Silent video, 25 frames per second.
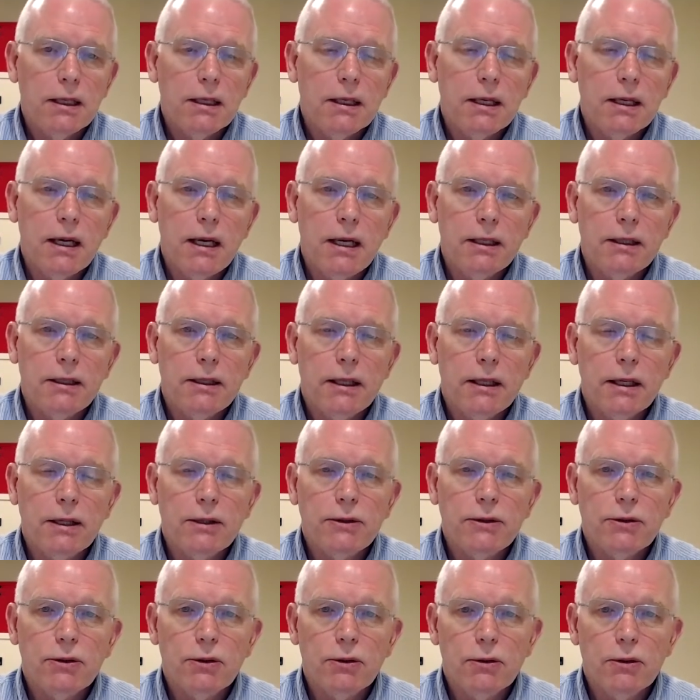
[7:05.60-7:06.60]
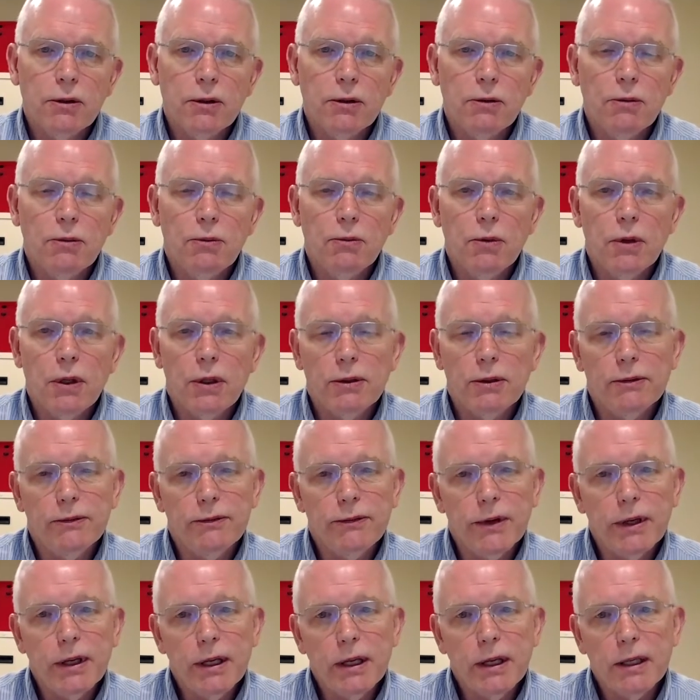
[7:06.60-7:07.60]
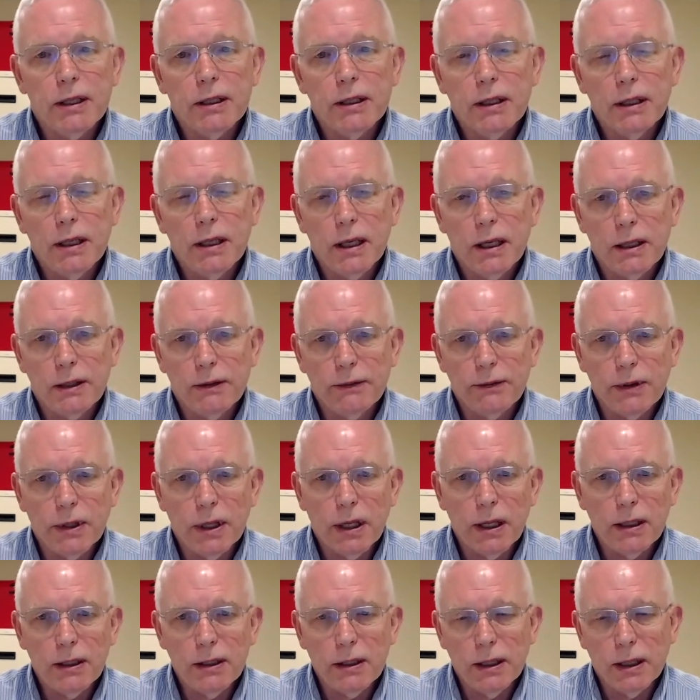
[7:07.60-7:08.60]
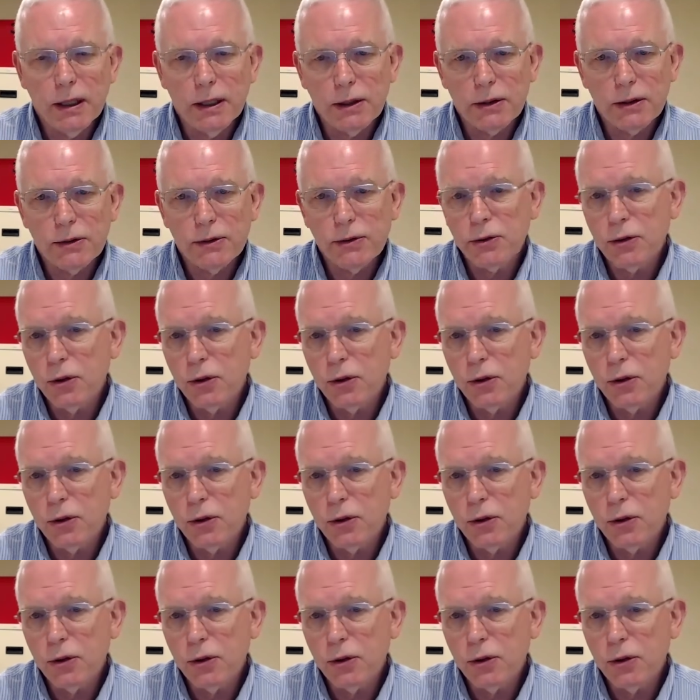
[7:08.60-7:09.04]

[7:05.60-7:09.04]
context or a well-defined kind of context.